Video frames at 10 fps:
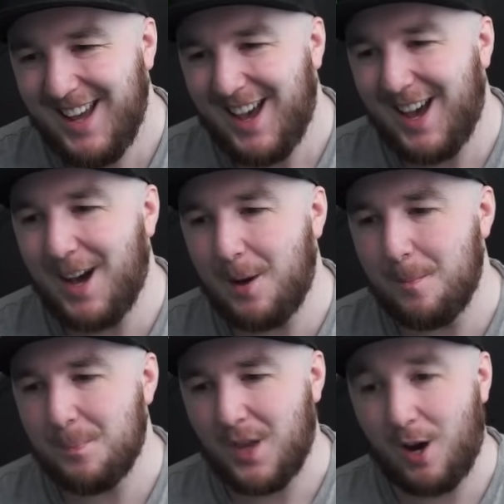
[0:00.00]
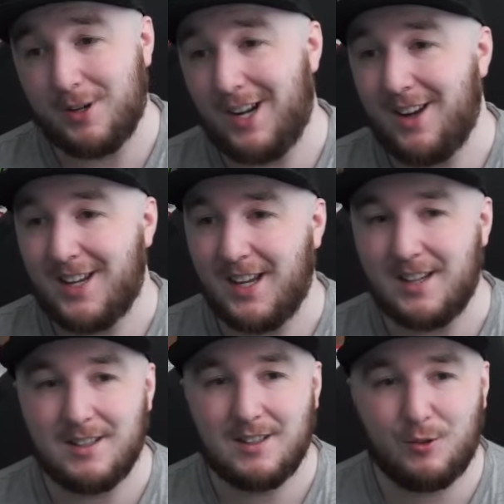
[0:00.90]
I really like
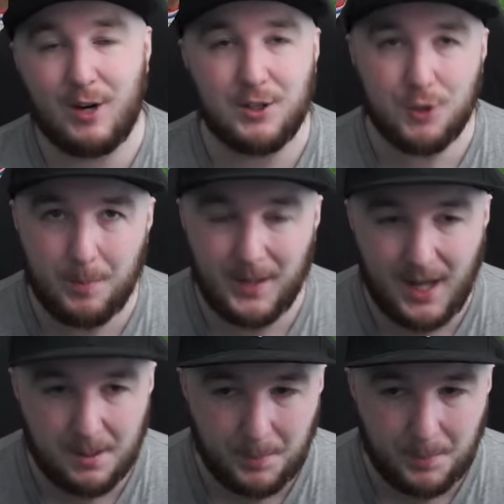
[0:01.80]
it. Great job again,